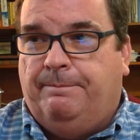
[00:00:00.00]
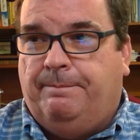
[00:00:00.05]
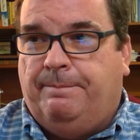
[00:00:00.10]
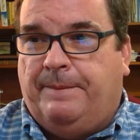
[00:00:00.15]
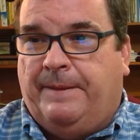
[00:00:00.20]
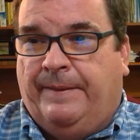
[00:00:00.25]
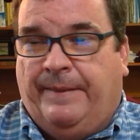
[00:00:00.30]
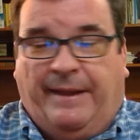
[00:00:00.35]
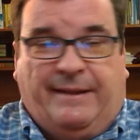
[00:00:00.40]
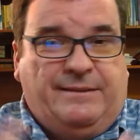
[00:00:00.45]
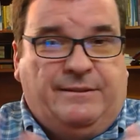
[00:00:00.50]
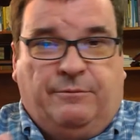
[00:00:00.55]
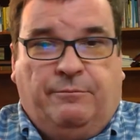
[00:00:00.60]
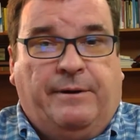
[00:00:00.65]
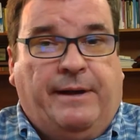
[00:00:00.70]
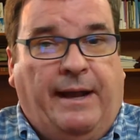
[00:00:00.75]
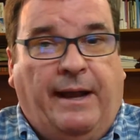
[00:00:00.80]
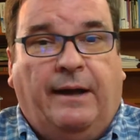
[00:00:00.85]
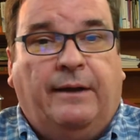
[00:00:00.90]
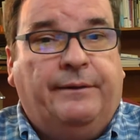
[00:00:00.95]
And that's the
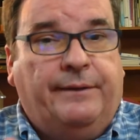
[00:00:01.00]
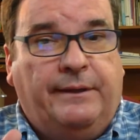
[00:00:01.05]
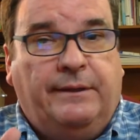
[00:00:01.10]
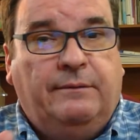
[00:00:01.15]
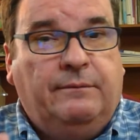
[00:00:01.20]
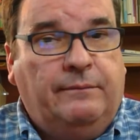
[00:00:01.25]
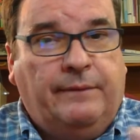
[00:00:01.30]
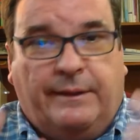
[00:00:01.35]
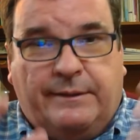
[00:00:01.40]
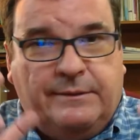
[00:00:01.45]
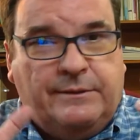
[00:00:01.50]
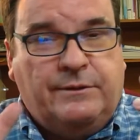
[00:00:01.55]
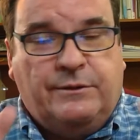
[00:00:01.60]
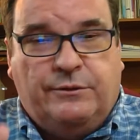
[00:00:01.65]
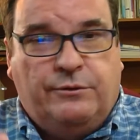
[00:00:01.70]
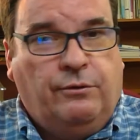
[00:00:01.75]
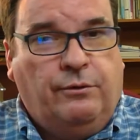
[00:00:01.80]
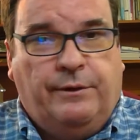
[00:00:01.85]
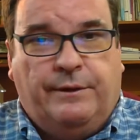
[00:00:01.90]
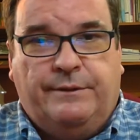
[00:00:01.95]
reality. That's the
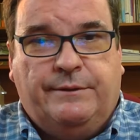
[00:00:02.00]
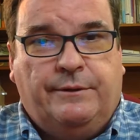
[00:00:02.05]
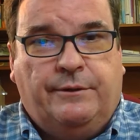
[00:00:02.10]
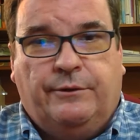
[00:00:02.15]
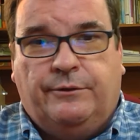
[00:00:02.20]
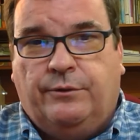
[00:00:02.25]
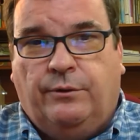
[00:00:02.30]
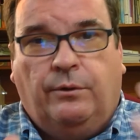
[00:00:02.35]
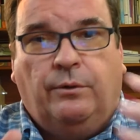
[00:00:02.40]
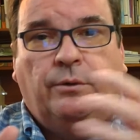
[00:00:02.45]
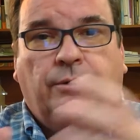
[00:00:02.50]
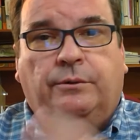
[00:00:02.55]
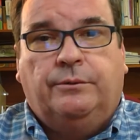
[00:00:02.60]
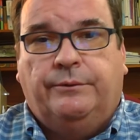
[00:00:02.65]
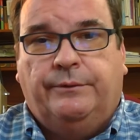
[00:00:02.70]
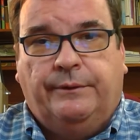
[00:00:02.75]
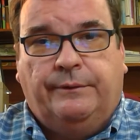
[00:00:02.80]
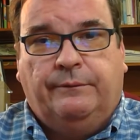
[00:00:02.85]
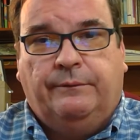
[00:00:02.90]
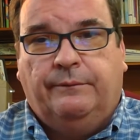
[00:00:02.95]
stories that are told
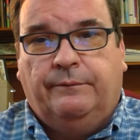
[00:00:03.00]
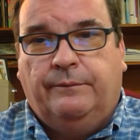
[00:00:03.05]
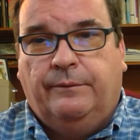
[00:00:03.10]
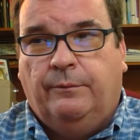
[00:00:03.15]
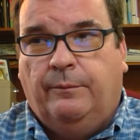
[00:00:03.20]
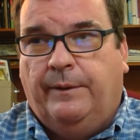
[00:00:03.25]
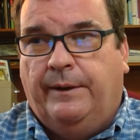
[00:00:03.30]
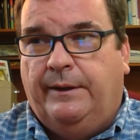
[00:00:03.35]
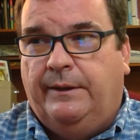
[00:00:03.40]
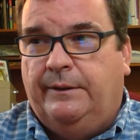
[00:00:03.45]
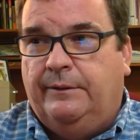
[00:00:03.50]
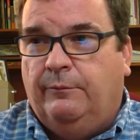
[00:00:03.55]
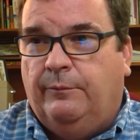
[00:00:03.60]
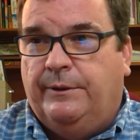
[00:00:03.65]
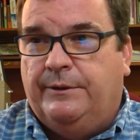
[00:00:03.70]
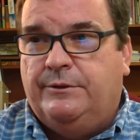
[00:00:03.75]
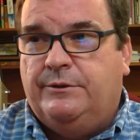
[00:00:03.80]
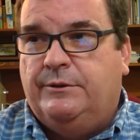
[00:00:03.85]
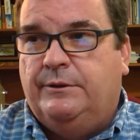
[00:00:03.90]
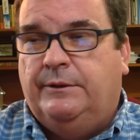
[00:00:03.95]
and the way in
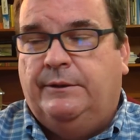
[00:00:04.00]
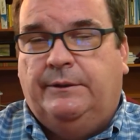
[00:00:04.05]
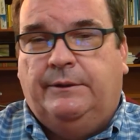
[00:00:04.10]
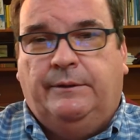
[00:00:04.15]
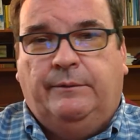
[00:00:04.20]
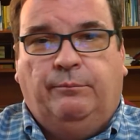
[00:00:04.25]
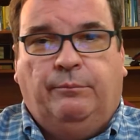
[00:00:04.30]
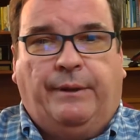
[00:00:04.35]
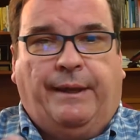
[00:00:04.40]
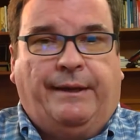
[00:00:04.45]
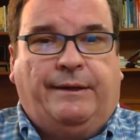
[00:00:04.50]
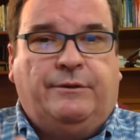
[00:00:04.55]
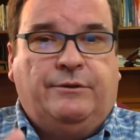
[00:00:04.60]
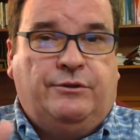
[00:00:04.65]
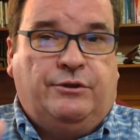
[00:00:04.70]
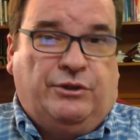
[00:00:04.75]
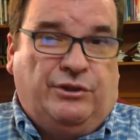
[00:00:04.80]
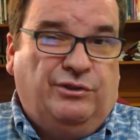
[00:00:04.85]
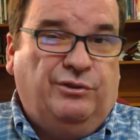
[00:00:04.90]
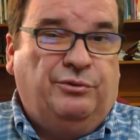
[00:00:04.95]
which black
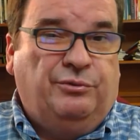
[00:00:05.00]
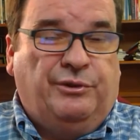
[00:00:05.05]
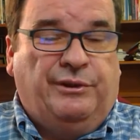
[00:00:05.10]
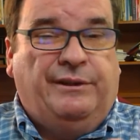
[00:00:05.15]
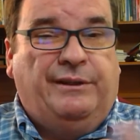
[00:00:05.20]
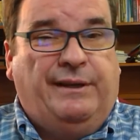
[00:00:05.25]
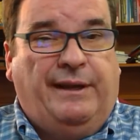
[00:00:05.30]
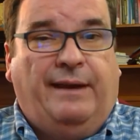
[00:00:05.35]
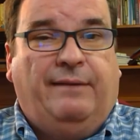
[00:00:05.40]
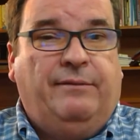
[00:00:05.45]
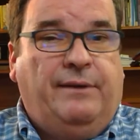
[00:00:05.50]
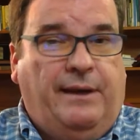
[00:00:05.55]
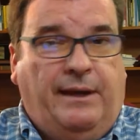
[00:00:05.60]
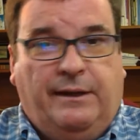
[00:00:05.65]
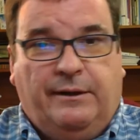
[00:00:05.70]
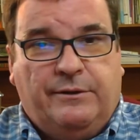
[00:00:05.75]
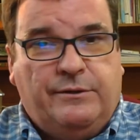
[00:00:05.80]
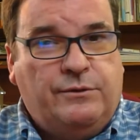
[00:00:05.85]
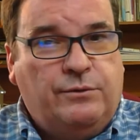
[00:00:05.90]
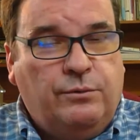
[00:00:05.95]
children navigate
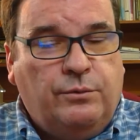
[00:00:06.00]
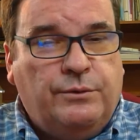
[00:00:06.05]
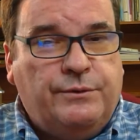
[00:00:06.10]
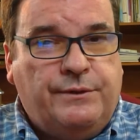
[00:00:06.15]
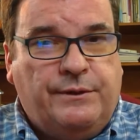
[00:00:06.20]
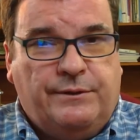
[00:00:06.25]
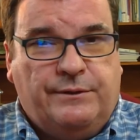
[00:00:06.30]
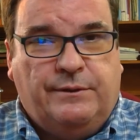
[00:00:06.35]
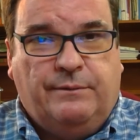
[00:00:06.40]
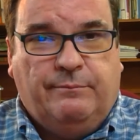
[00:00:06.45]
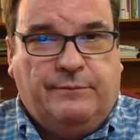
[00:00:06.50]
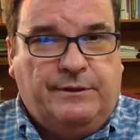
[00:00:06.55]
a school system.